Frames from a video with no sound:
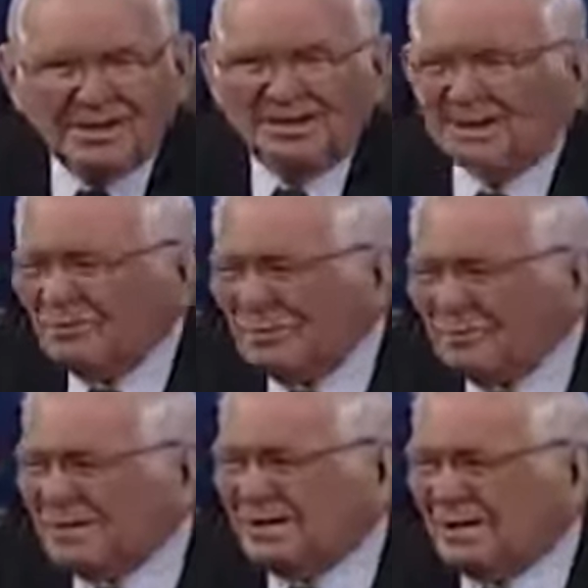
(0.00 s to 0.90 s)
that there
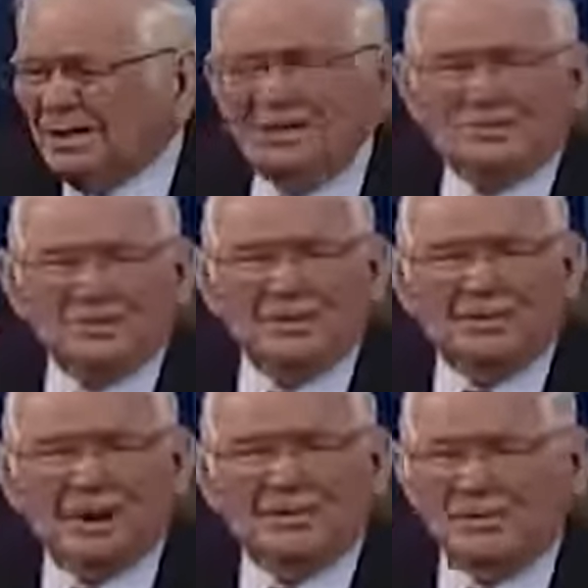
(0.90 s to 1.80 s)
would be an easier
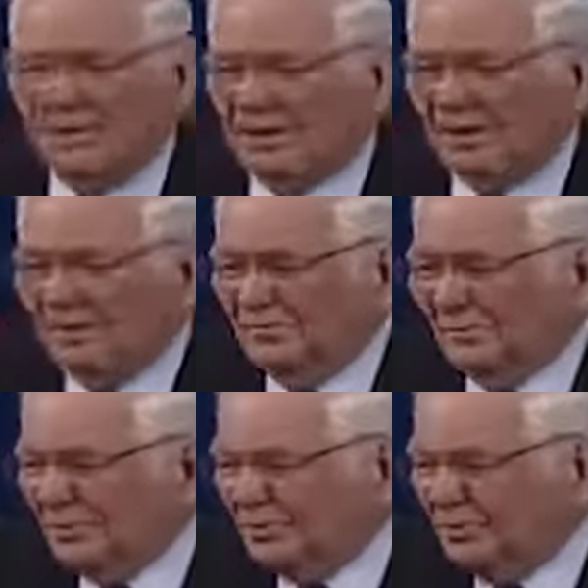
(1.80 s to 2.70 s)
way we could
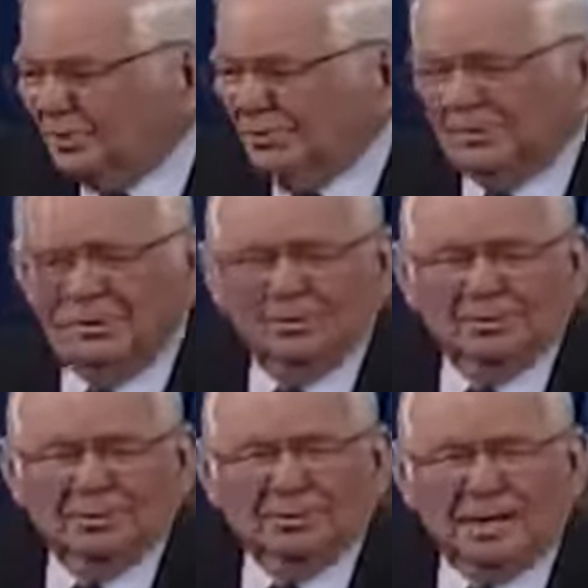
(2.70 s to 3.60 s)
convert the
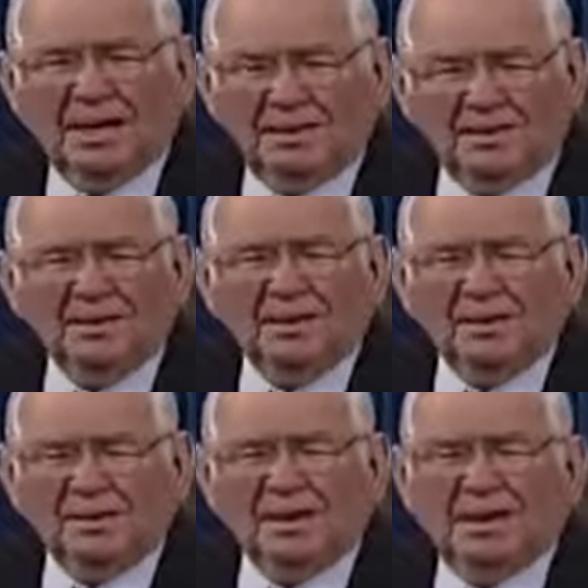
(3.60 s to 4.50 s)
people without
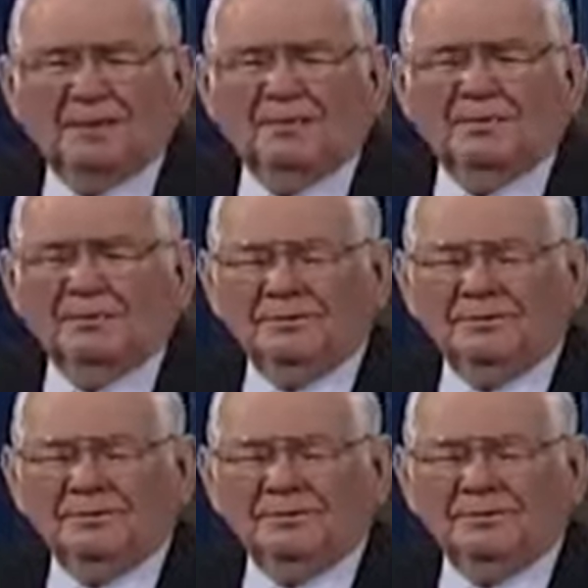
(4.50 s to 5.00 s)
uh,